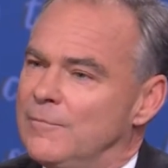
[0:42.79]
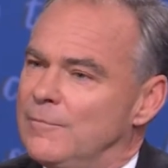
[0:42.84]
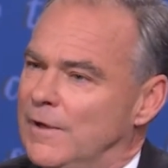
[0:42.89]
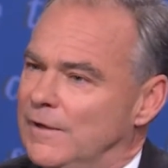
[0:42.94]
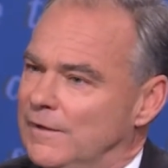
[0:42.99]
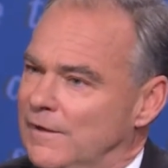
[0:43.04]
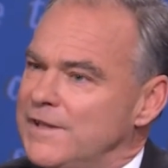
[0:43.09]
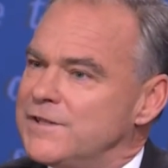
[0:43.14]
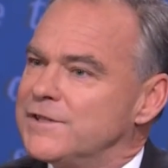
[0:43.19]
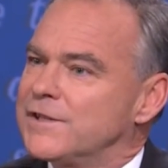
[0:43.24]

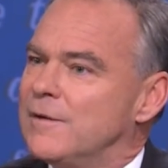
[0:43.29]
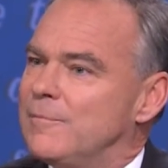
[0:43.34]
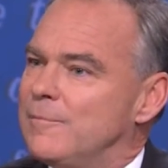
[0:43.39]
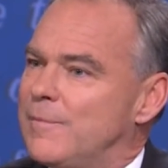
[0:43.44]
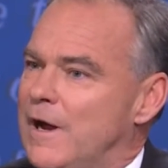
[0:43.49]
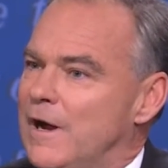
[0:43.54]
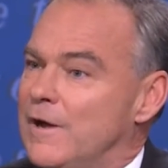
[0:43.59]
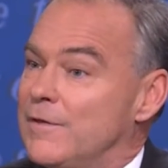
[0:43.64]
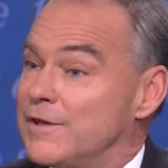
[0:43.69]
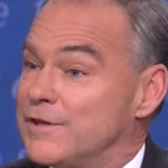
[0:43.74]
But let's
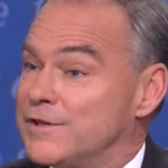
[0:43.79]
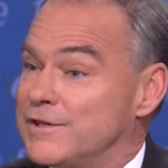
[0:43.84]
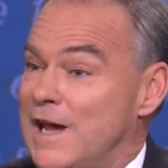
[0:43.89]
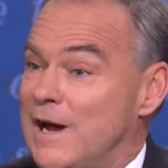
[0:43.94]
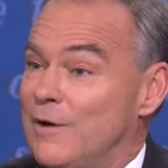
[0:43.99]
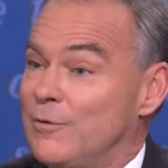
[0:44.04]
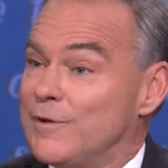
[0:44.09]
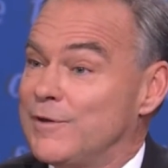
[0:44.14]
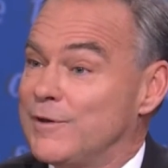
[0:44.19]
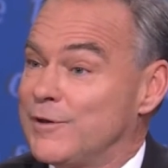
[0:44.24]
compare this
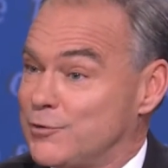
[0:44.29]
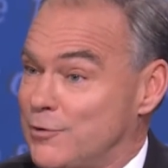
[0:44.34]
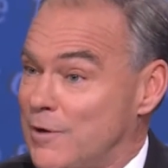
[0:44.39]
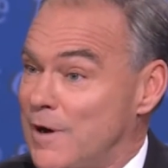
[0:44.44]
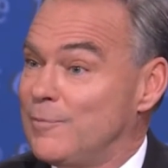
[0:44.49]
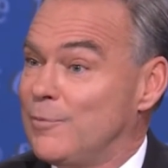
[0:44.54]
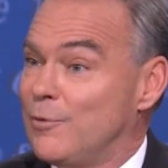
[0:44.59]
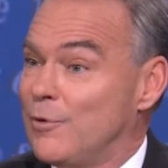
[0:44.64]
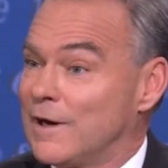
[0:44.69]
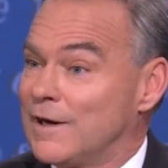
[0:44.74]
now with the
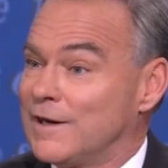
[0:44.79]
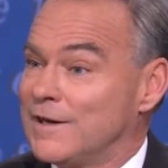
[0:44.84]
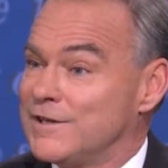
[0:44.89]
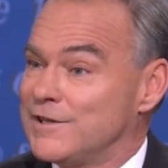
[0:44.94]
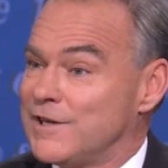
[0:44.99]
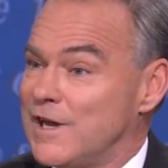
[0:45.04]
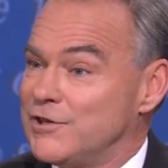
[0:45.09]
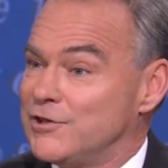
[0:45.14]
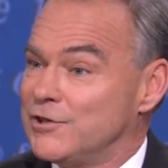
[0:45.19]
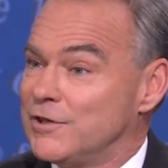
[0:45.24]
Trump
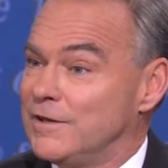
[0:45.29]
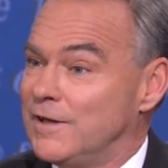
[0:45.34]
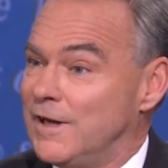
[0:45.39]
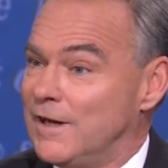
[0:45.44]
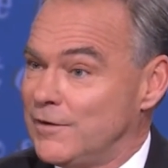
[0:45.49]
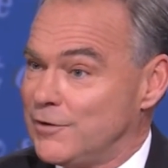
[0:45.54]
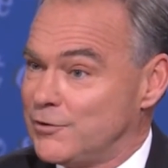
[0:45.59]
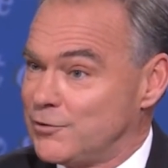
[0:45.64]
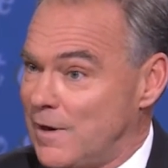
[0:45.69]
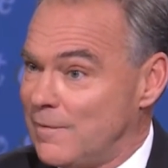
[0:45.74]
Organization
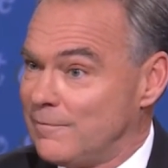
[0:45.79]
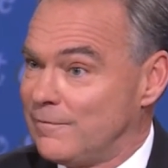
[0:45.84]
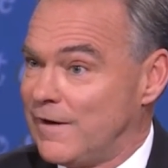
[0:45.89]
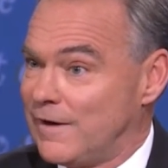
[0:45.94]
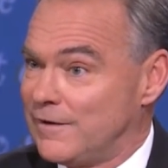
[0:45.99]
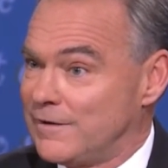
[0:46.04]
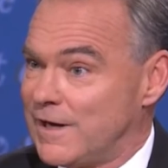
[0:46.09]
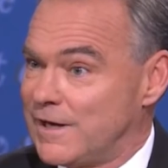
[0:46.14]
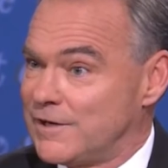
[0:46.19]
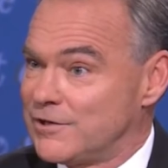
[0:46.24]
and the Trump
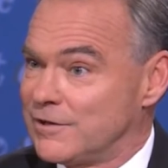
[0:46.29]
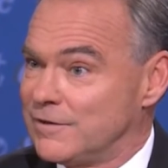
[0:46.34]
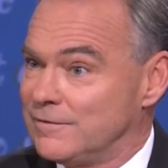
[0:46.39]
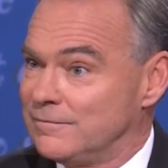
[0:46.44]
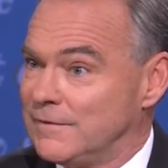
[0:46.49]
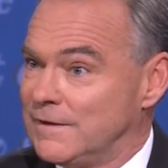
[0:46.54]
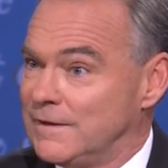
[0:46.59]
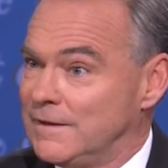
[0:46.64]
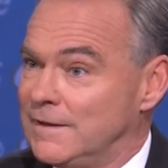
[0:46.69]
Foundation.